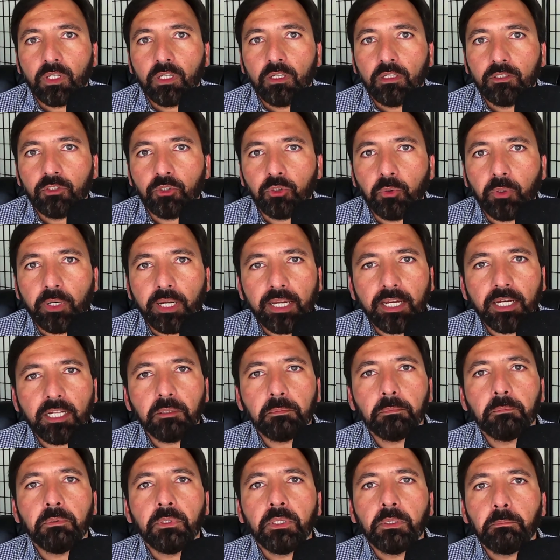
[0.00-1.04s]
to
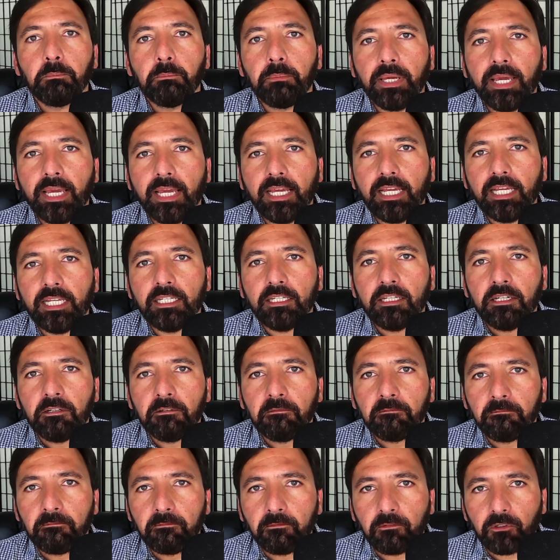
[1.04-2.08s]
help pay
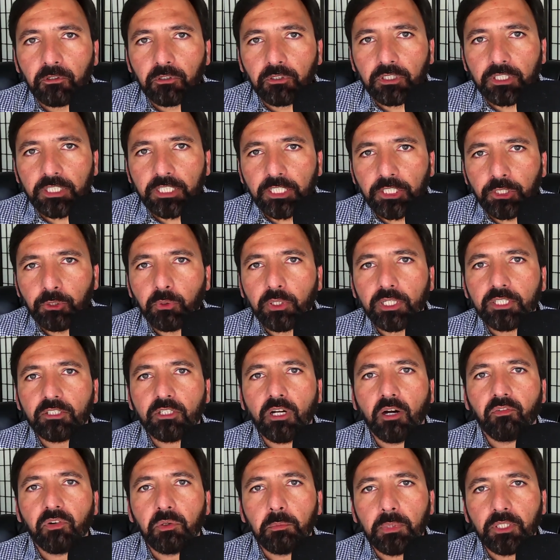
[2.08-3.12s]
for the US
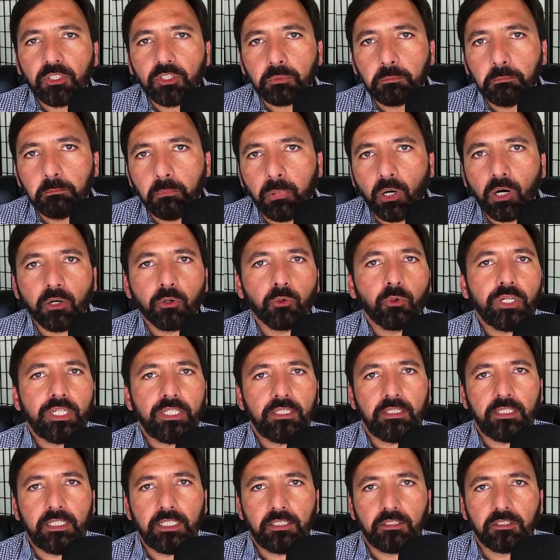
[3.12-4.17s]
government's borrowing
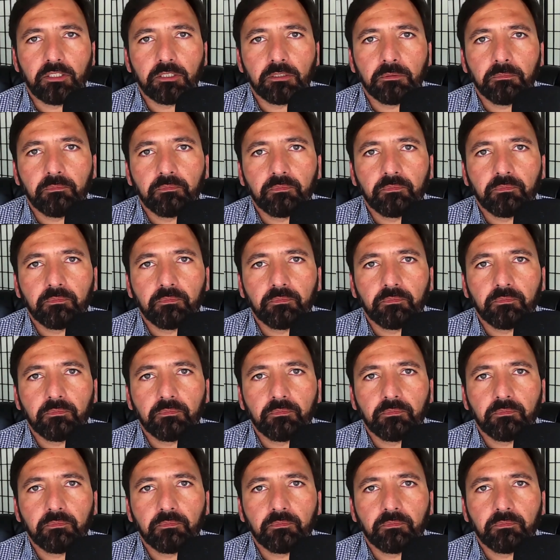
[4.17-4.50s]
needs.